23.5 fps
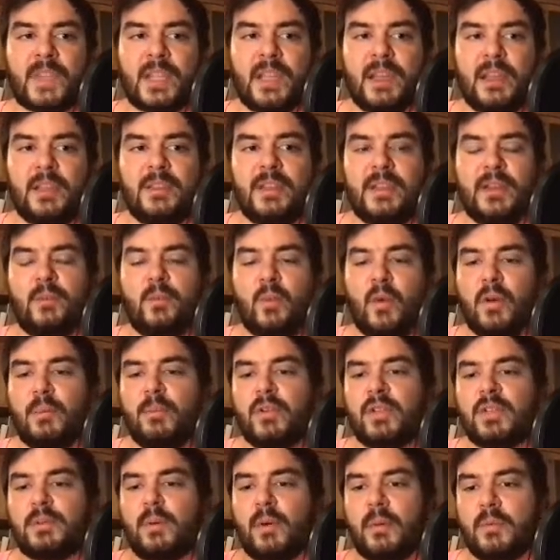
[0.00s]
And then 1
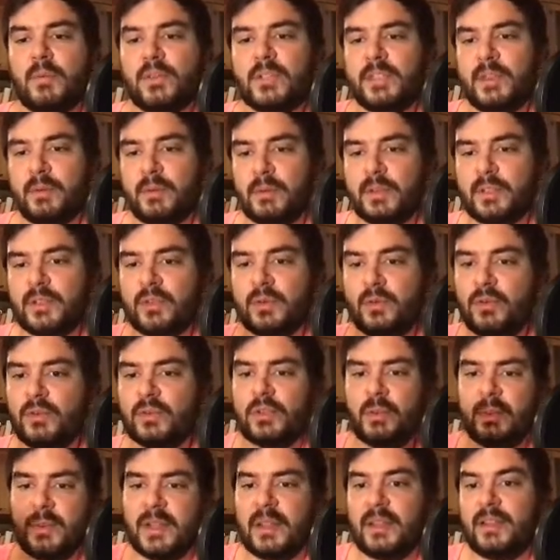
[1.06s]
plus 1 plus 0 is 2, so
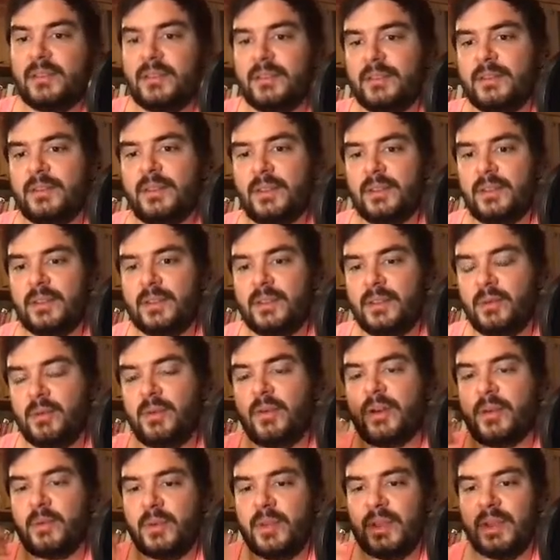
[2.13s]
we get the, the
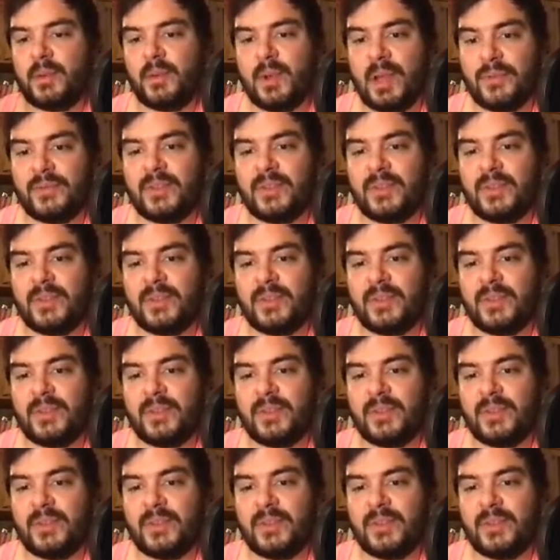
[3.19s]
order. We have